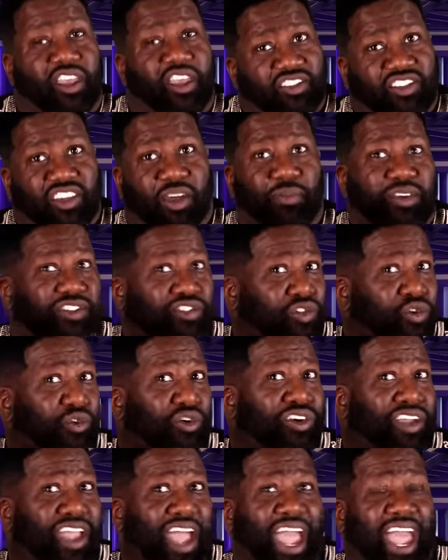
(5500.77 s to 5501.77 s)
Some of these
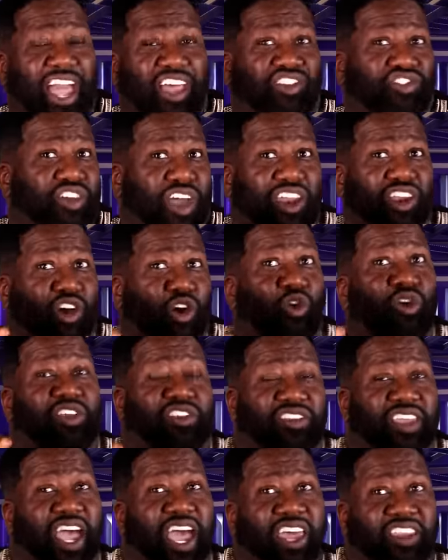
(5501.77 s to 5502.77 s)
tour guys try to go
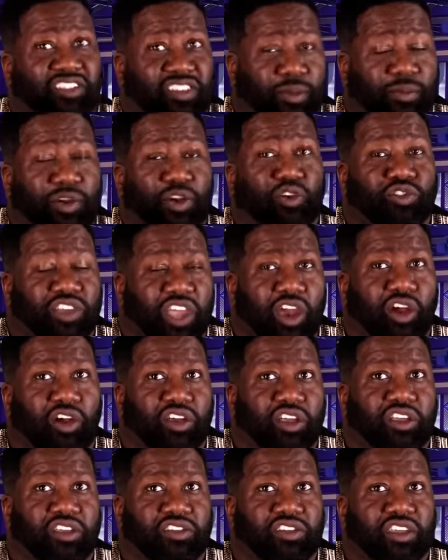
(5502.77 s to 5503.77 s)
inside some of those
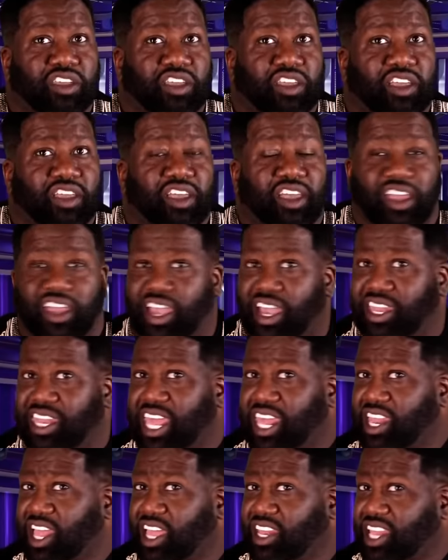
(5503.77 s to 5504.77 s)
areas and
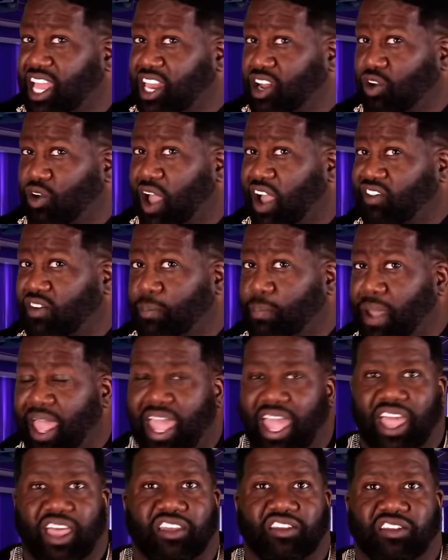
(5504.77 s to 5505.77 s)
they and they don't have a
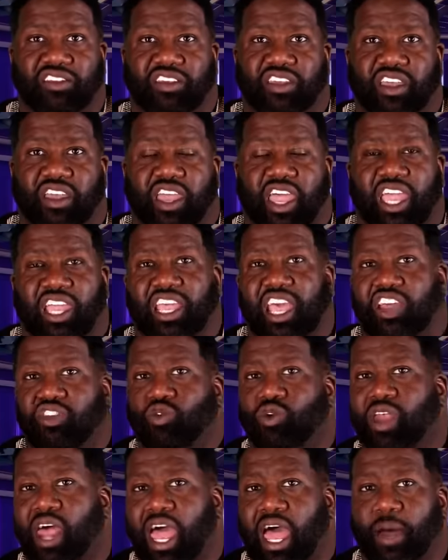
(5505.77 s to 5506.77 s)
pass. And
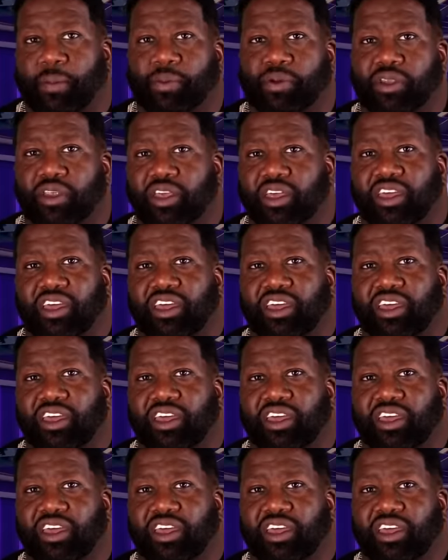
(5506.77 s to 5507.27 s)
guess what happened?